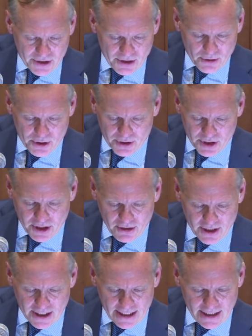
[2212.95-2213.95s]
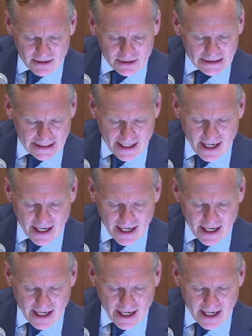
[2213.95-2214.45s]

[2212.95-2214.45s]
Social Security deal in